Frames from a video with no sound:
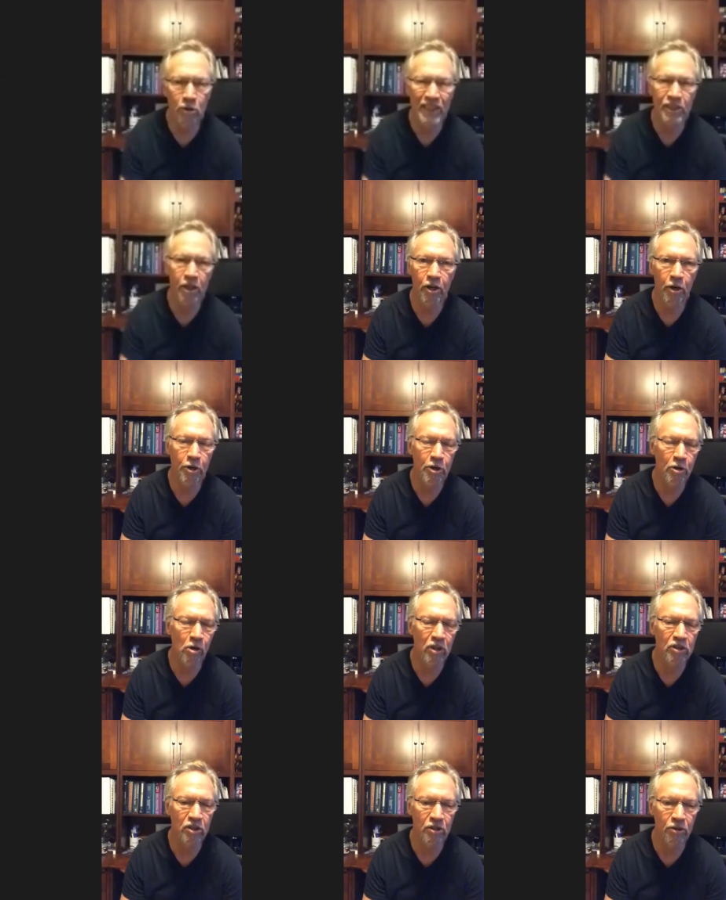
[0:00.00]
are you going
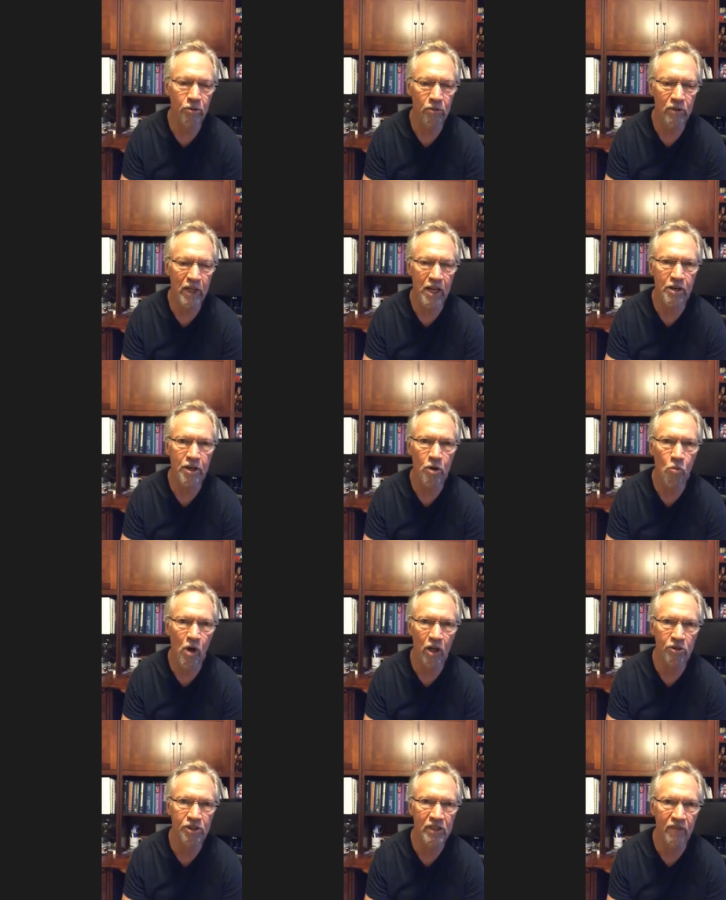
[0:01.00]
to do Indian
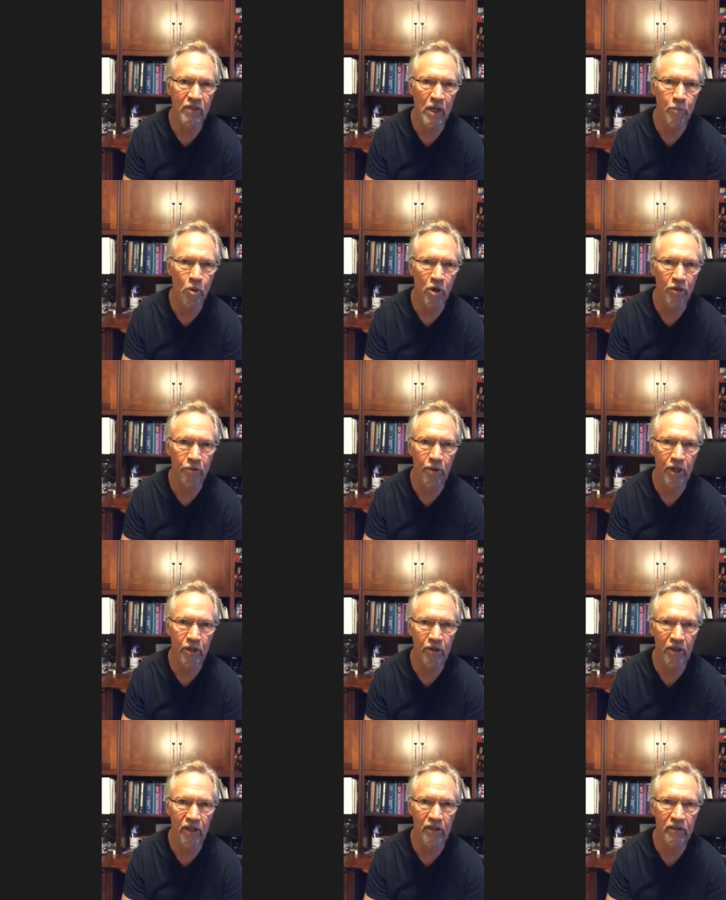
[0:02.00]
Wells 70.3 or
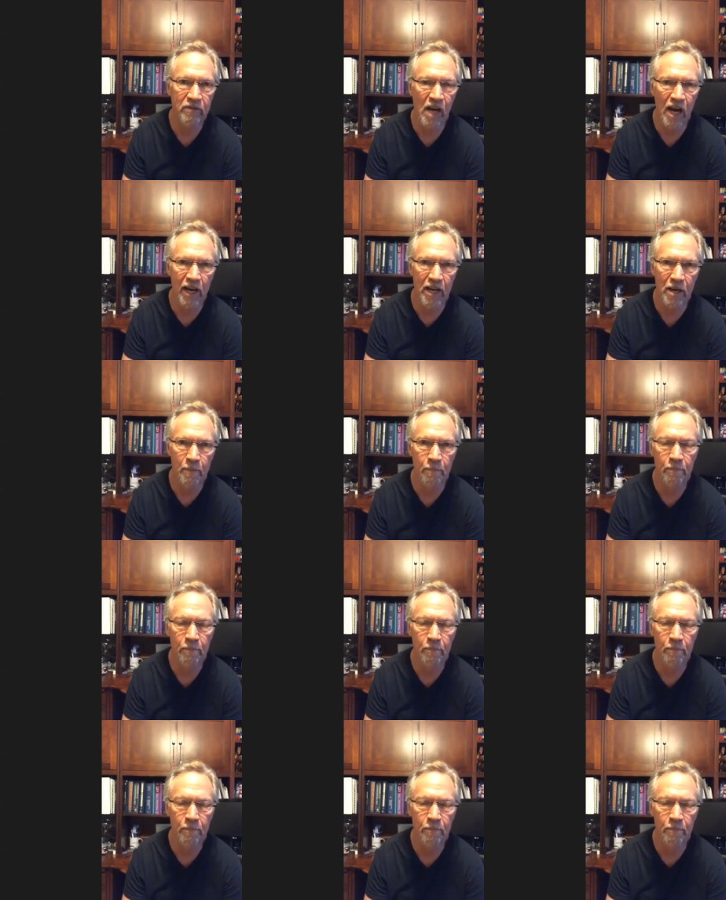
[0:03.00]
the IM?